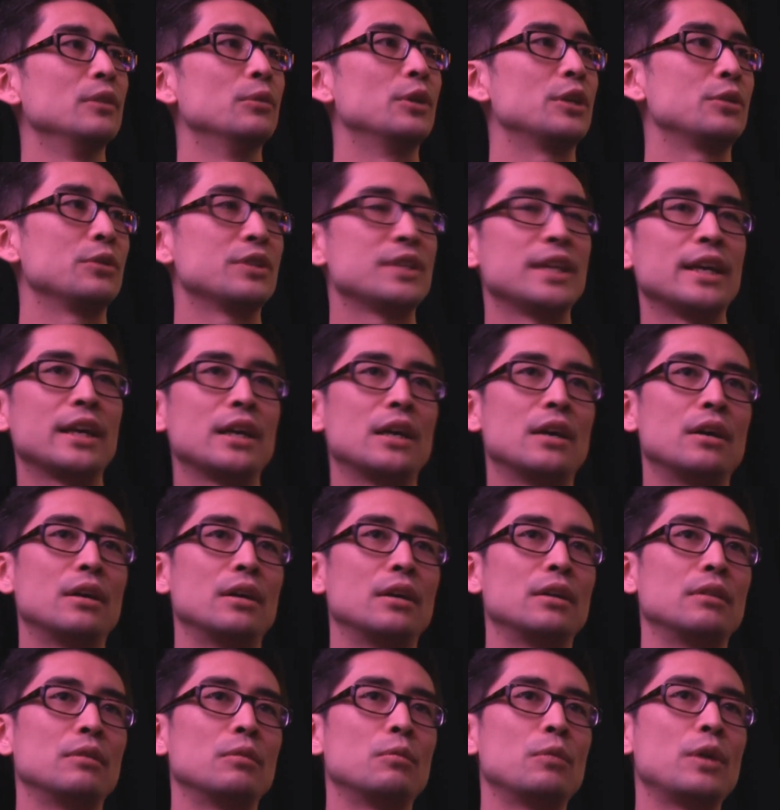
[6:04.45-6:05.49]
which was like
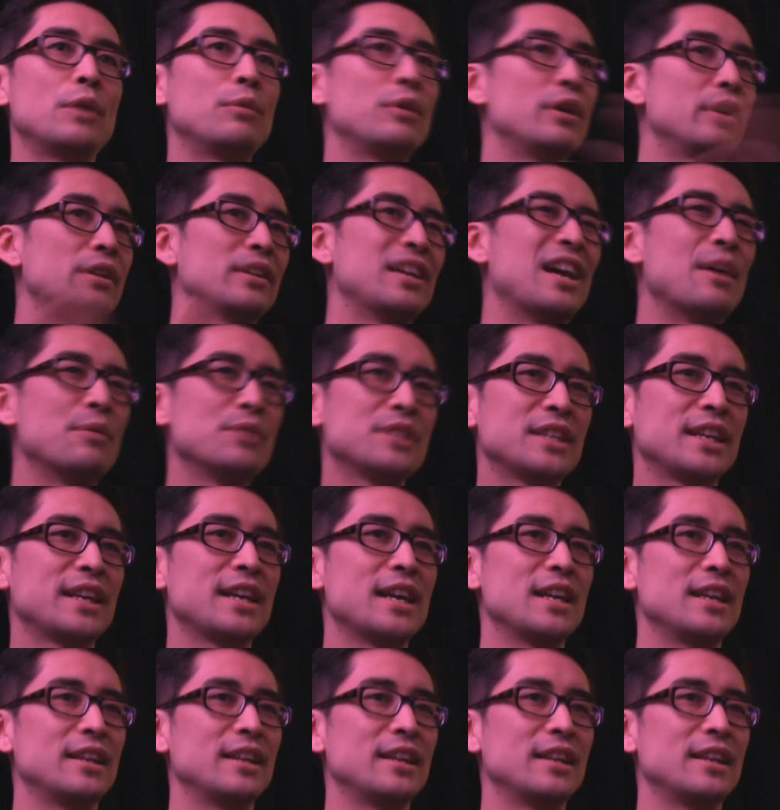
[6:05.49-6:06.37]
I was like